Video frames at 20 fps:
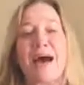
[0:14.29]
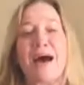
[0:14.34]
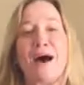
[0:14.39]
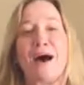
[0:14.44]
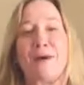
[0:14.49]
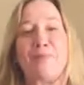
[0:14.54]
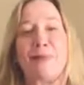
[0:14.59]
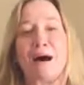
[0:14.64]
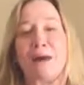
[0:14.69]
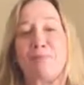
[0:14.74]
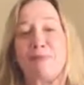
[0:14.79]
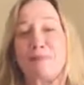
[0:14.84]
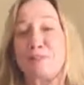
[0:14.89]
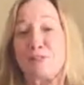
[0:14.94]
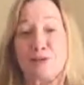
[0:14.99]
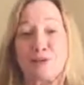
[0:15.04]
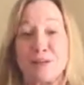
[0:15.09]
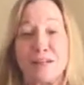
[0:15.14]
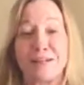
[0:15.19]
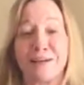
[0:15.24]
I'm a
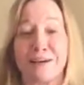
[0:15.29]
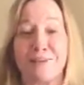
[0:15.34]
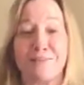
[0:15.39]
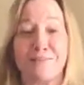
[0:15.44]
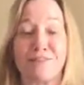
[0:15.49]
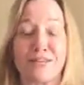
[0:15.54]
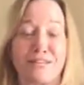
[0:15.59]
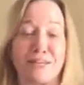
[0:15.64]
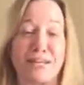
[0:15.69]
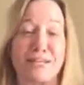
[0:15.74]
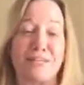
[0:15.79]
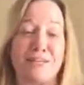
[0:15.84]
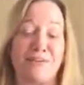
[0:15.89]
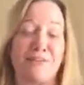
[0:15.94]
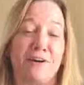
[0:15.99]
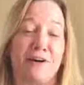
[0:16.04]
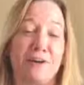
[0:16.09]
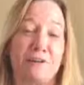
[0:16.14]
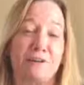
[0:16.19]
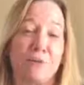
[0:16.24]
student of the J.T.
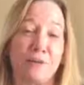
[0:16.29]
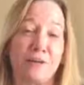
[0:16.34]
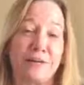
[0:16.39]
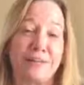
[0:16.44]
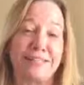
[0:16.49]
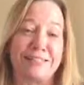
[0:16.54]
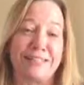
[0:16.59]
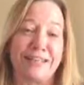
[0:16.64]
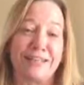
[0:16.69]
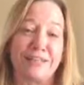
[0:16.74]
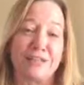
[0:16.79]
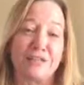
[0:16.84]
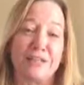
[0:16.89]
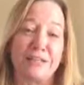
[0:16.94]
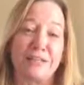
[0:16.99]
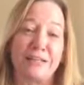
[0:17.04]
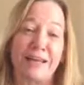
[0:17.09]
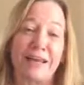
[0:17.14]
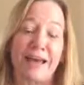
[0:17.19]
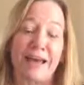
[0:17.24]
Fox
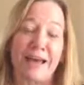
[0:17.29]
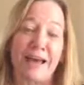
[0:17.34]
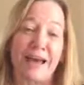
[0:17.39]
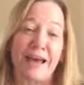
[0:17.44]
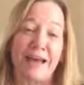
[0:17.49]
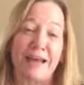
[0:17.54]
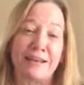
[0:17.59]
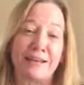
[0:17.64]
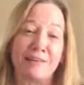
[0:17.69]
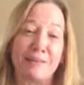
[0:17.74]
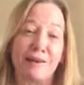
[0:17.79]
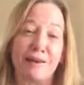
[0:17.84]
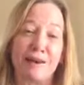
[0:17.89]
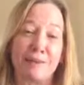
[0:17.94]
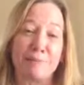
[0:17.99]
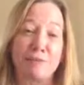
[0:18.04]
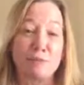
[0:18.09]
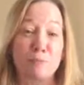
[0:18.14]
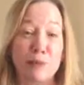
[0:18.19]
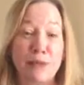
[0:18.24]
organization and
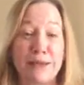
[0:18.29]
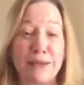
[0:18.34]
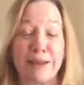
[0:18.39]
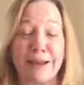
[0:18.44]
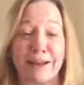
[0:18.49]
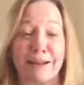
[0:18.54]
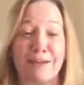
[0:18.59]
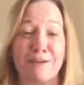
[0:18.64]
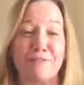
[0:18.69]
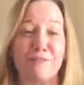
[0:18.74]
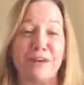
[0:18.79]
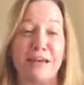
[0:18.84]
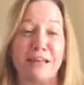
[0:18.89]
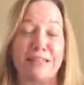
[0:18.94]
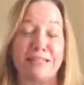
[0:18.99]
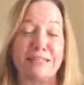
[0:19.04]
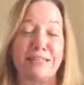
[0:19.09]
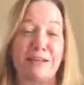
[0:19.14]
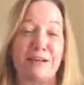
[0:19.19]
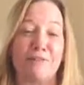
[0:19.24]
I'm speaking at an
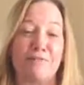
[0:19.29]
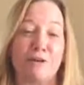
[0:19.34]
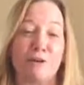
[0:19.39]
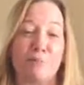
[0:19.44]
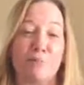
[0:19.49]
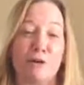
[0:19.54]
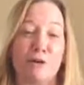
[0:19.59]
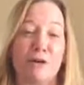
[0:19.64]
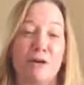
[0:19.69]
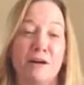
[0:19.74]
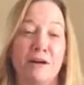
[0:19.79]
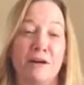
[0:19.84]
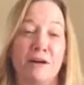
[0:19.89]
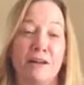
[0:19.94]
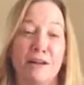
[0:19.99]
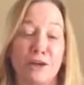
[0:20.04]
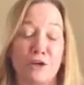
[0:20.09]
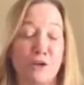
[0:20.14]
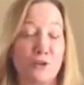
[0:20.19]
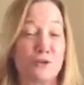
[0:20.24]
event in November on
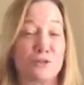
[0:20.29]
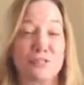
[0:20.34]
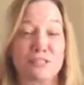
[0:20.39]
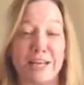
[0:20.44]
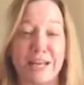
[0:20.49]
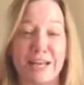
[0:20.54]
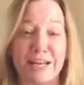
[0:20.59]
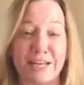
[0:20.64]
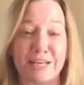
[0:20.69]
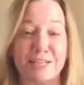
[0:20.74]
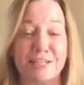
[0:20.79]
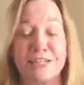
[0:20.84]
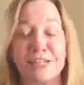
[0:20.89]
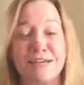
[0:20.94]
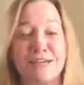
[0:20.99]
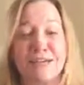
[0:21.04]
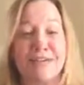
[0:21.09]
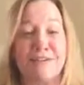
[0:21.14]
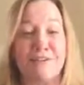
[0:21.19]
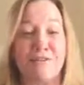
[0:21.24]
a huge stage
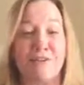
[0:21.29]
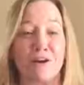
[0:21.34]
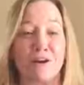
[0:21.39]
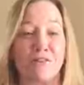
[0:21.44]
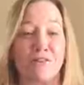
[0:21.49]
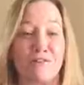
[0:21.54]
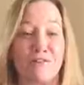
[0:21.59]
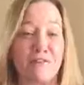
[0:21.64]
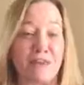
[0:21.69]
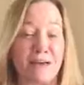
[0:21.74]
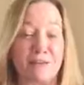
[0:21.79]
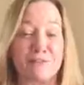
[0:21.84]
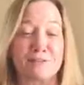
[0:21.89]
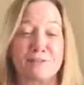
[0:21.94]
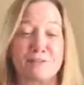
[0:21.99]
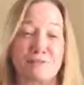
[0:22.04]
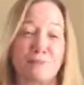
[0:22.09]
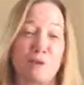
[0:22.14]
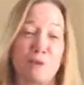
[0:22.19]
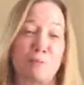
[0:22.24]
in front of
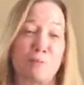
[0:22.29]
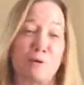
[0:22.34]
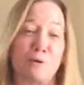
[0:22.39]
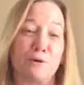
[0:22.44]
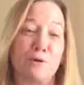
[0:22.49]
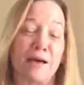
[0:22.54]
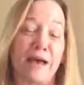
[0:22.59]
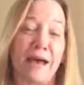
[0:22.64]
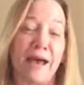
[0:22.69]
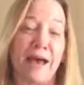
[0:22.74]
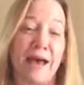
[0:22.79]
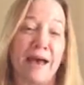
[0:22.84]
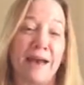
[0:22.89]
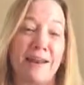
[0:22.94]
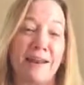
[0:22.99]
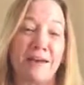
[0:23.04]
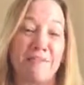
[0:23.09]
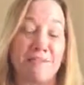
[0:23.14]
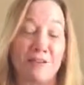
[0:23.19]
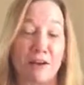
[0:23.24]
thousands of people,
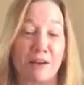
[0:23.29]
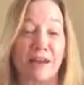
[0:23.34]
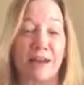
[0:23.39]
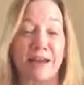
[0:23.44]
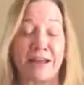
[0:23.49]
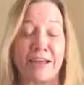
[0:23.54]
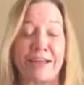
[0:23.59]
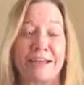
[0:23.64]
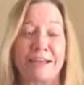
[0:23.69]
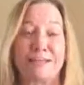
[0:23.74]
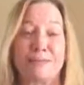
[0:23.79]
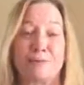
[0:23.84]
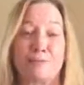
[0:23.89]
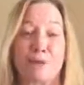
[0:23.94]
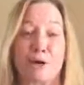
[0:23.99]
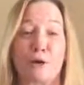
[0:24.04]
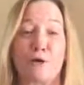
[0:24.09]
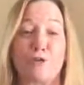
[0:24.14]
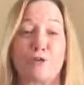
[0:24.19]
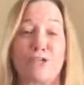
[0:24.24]
and I felt like I needed some
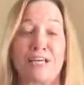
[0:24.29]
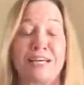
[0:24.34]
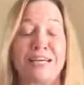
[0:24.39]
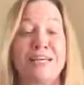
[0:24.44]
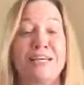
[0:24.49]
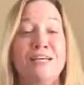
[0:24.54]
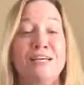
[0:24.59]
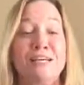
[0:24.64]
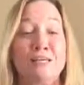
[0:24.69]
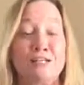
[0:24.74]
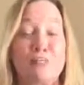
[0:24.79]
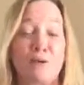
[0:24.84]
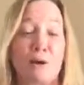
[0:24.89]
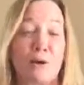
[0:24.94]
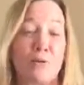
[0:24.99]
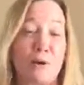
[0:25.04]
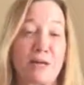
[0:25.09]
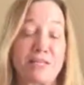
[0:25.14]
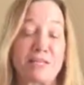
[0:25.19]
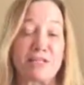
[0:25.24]
coaching, so
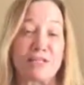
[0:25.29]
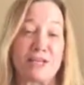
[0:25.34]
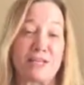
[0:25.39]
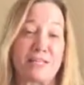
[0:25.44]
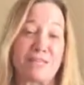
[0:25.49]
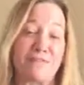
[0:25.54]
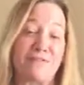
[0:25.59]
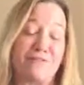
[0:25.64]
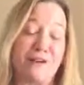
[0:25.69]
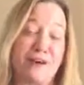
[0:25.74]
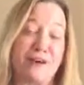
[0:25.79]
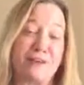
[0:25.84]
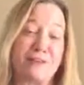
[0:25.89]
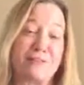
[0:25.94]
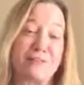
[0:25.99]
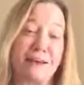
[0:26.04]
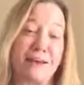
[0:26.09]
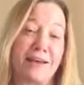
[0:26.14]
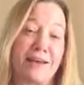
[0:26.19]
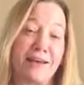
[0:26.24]
I went to J.T.
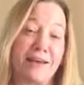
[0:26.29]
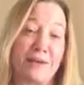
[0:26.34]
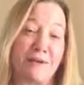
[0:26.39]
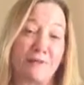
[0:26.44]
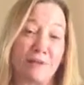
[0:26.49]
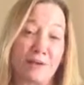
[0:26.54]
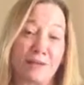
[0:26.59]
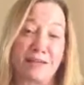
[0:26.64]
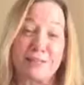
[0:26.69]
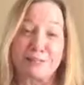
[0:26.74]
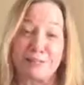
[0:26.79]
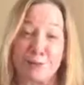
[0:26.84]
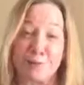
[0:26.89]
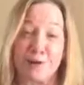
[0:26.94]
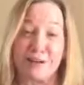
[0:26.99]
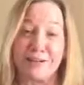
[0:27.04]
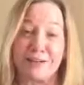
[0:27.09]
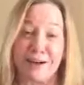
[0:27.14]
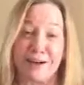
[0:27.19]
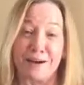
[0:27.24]
Fox really because I
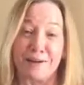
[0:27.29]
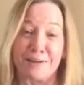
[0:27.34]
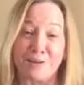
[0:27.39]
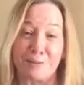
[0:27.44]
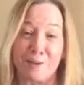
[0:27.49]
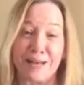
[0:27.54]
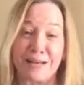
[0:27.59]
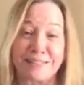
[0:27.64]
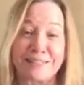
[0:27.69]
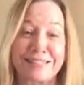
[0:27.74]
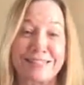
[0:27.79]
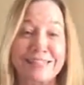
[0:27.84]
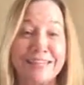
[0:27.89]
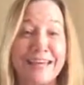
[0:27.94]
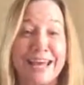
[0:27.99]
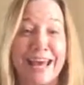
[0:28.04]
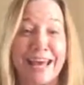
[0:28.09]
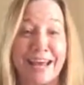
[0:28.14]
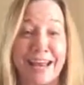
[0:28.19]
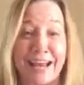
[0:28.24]
wanted to hire the best,
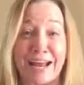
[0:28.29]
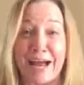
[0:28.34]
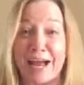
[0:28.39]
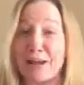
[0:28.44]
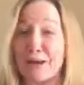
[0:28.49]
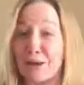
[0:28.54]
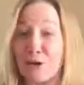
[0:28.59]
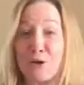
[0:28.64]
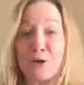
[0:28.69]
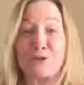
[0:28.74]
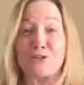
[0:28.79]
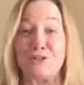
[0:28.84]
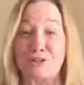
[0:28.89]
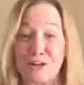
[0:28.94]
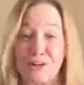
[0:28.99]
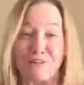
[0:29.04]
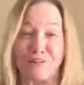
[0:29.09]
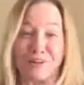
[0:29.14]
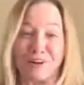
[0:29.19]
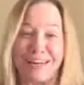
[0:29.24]
and I got Coach
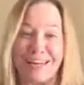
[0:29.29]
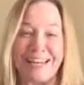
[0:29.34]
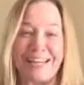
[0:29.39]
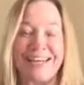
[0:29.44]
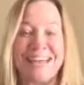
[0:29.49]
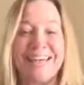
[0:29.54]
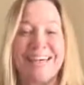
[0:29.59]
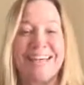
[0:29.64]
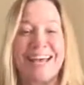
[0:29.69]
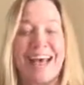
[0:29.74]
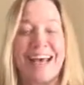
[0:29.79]
Jeffrey.